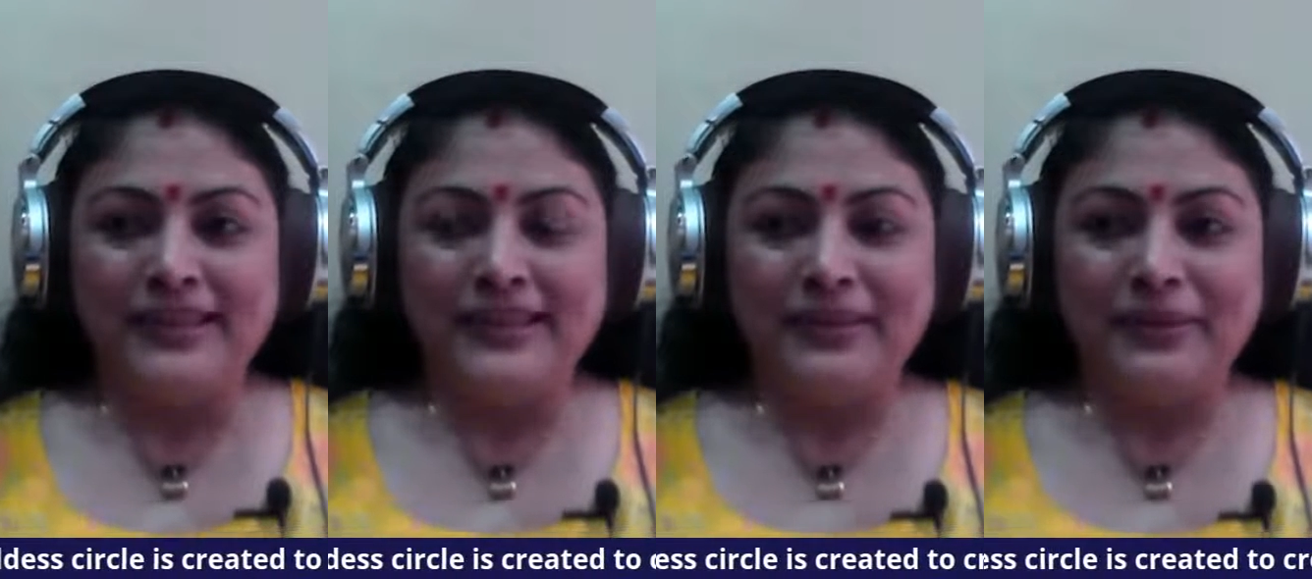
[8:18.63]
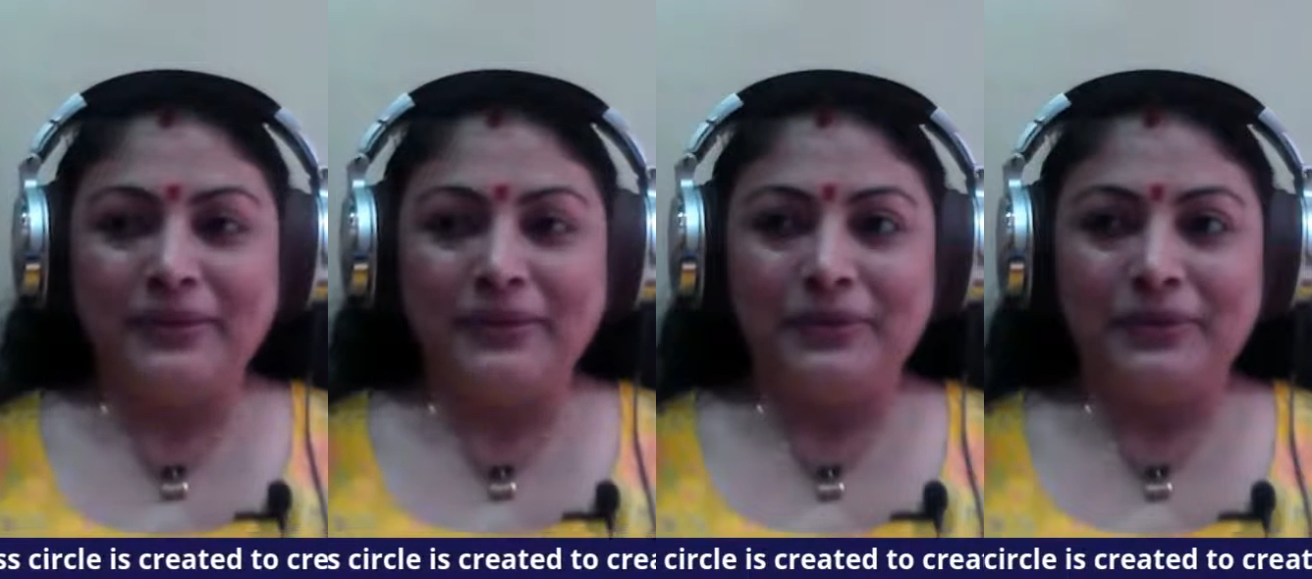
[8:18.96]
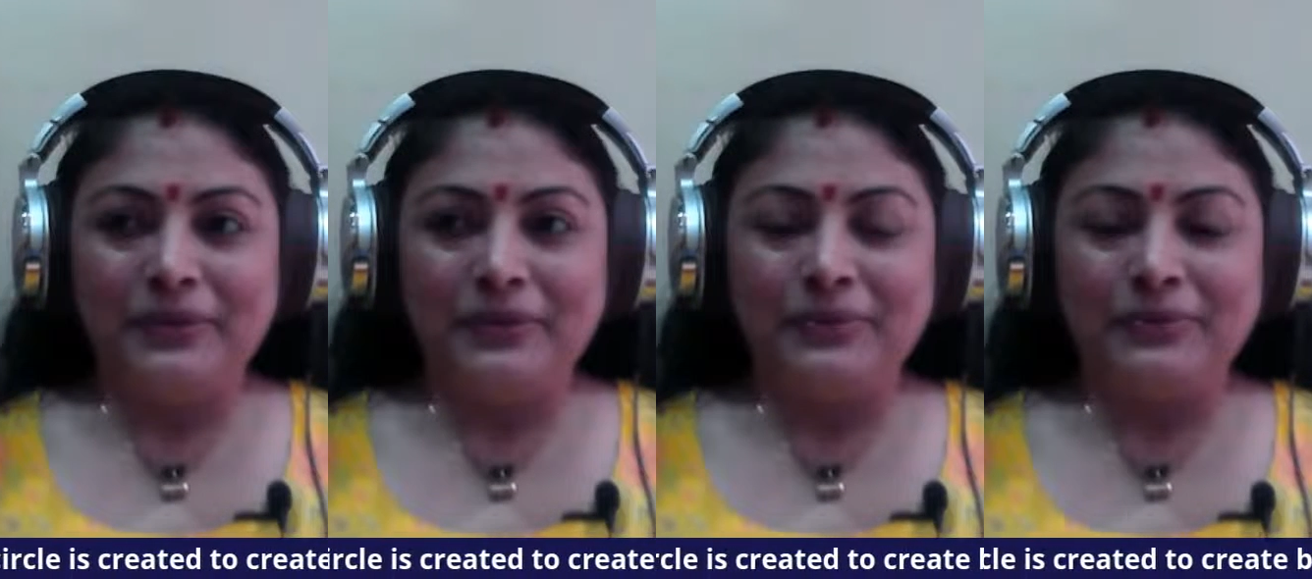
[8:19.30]

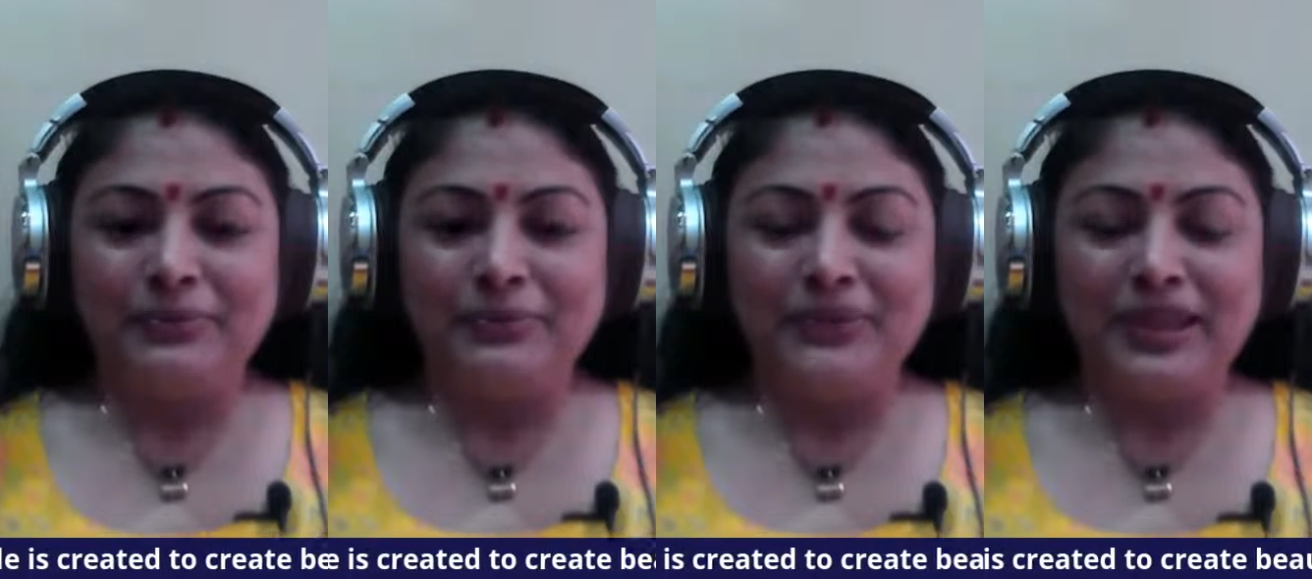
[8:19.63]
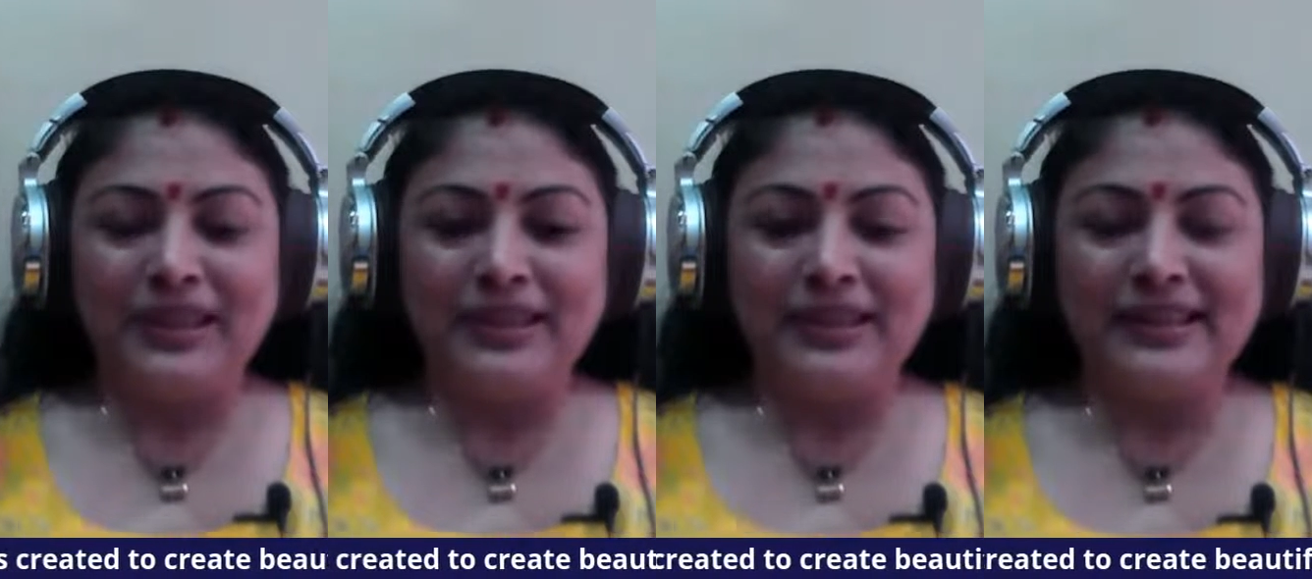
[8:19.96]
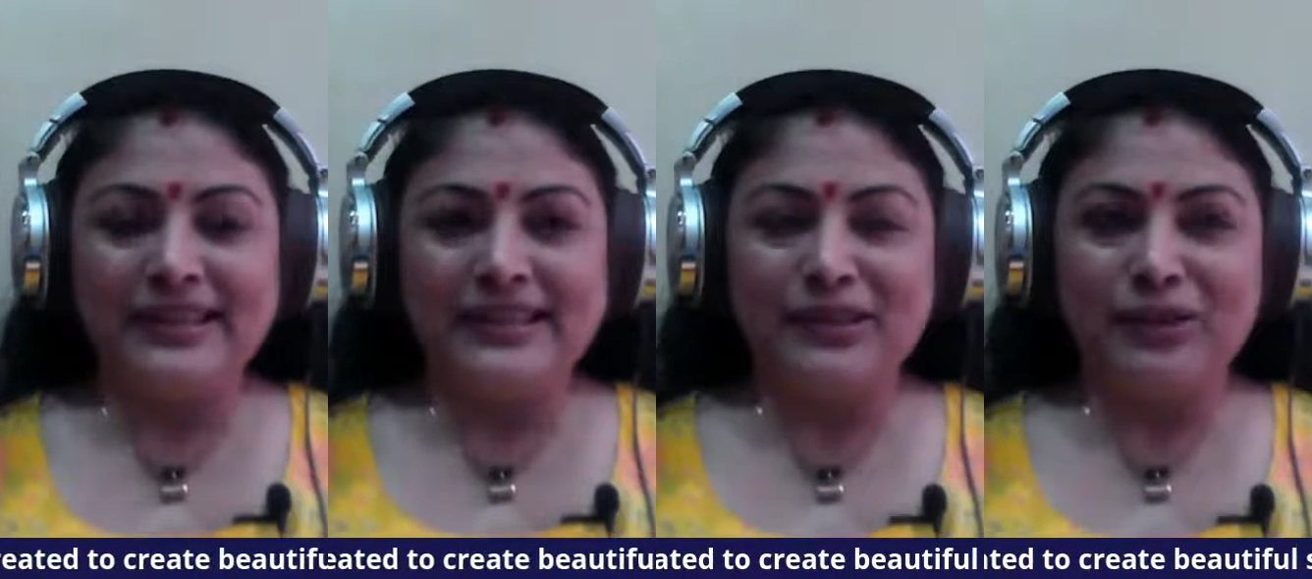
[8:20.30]
So then I
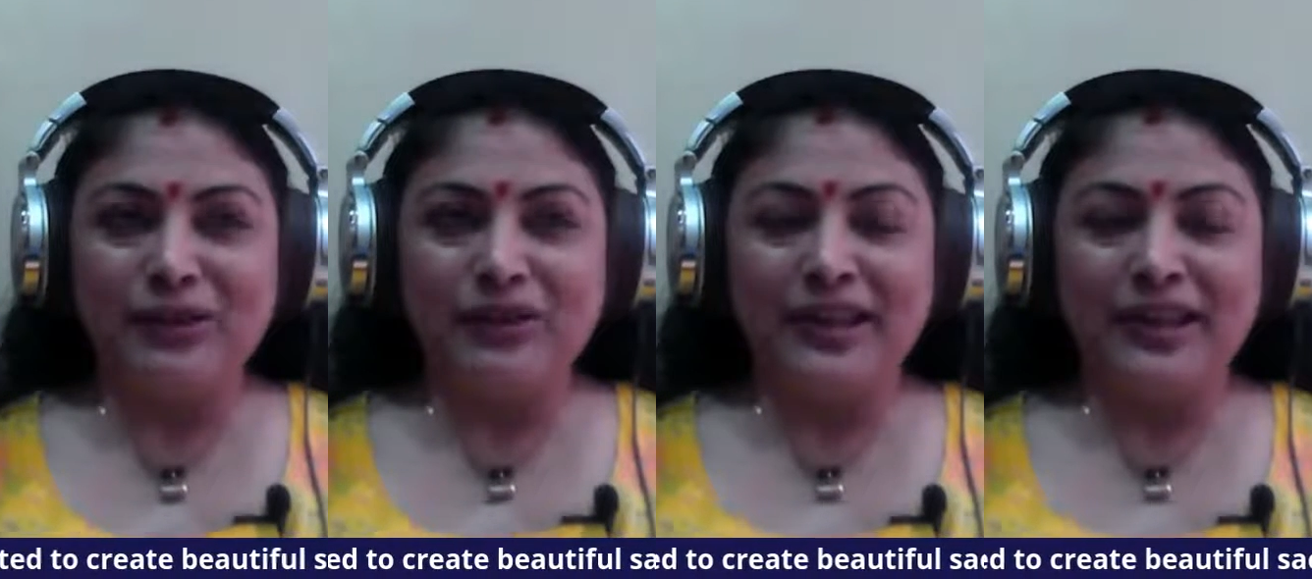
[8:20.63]
saw,